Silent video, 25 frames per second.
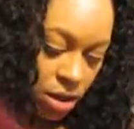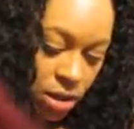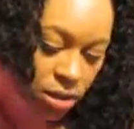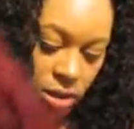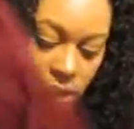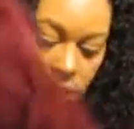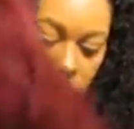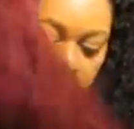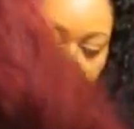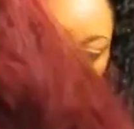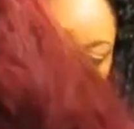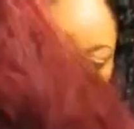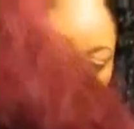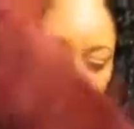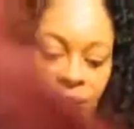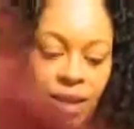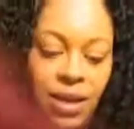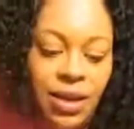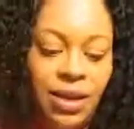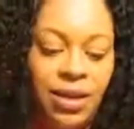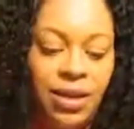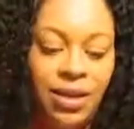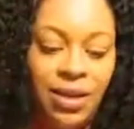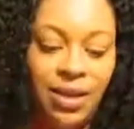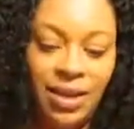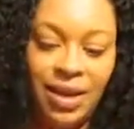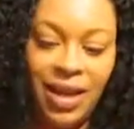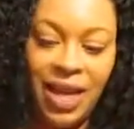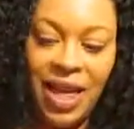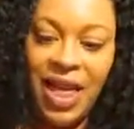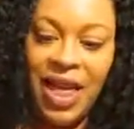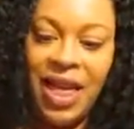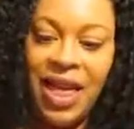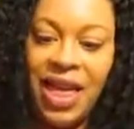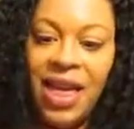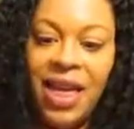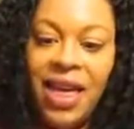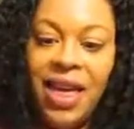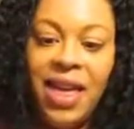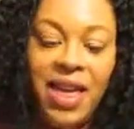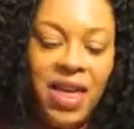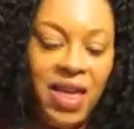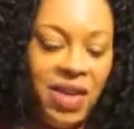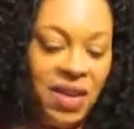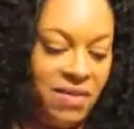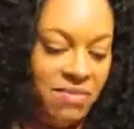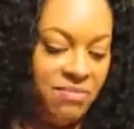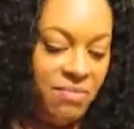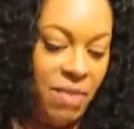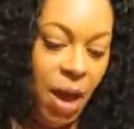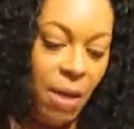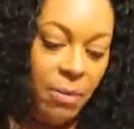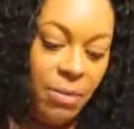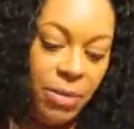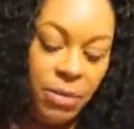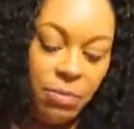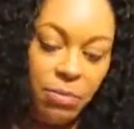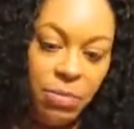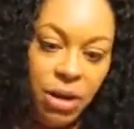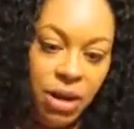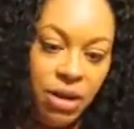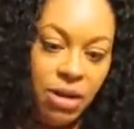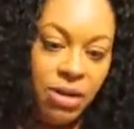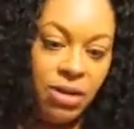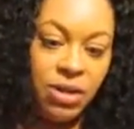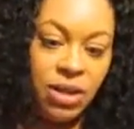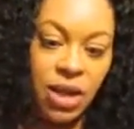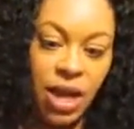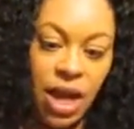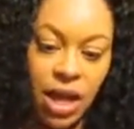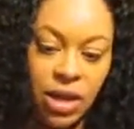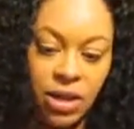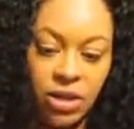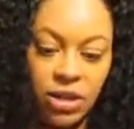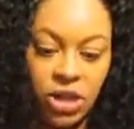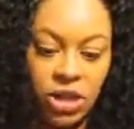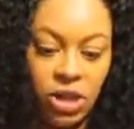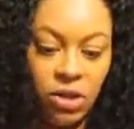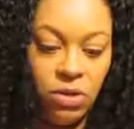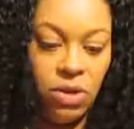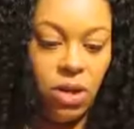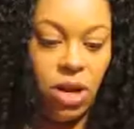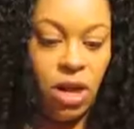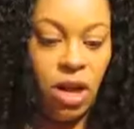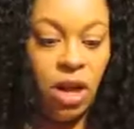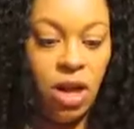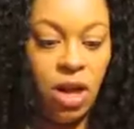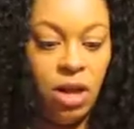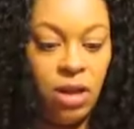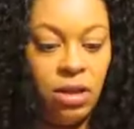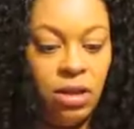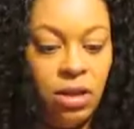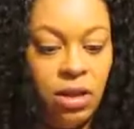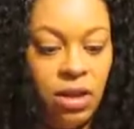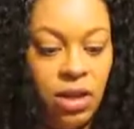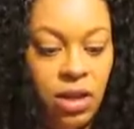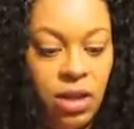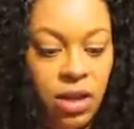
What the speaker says: this is, I'm embarrassed to kind of show y'all.